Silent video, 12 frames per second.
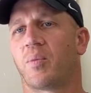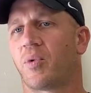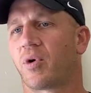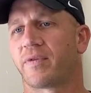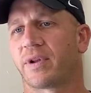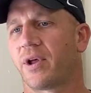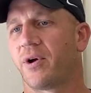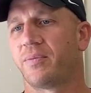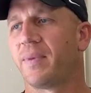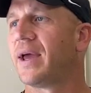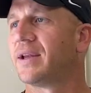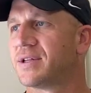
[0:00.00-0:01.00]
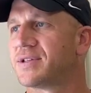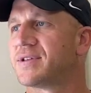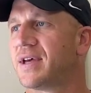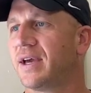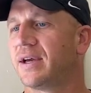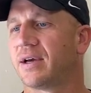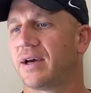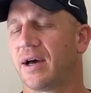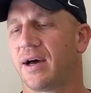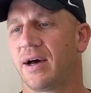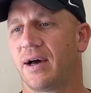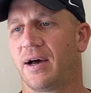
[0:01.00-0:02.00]
More of a load maintenance thing.
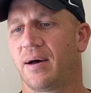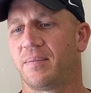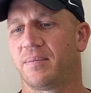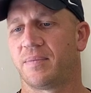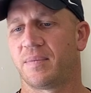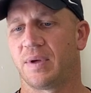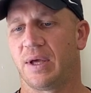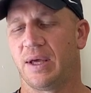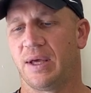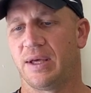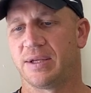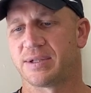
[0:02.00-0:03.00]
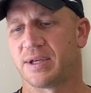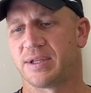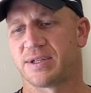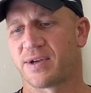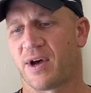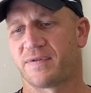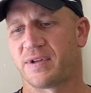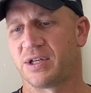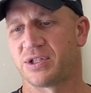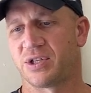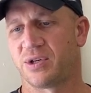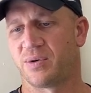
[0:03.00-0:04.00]
It's soft
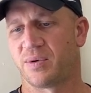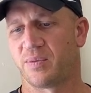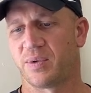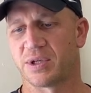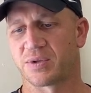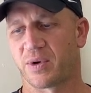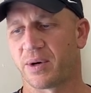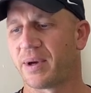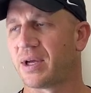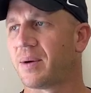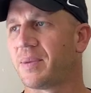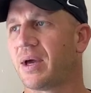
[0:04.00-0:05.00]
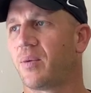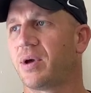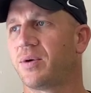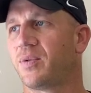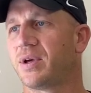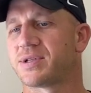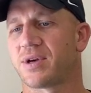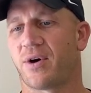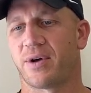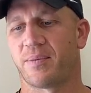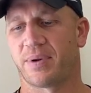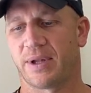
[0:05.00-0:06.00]
tissue, and we just want to make, I mean, we saw
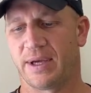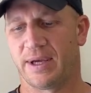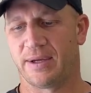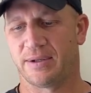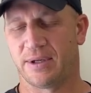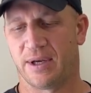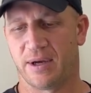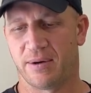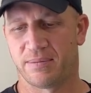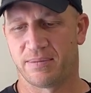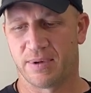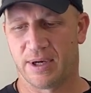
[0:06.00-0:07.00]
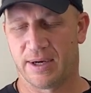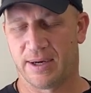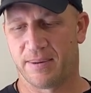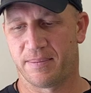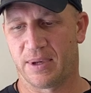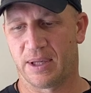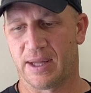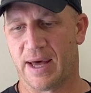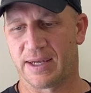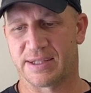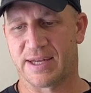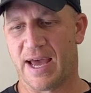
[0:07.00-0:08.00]
him play, you know, a
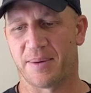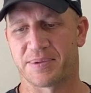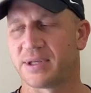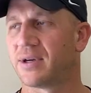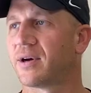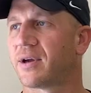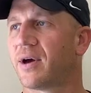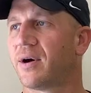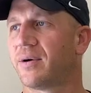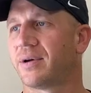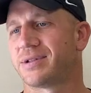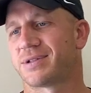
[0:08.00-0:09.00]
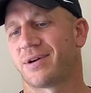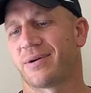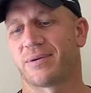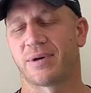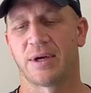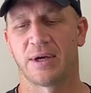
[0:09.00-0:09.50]
lot of snaps a year ago, and so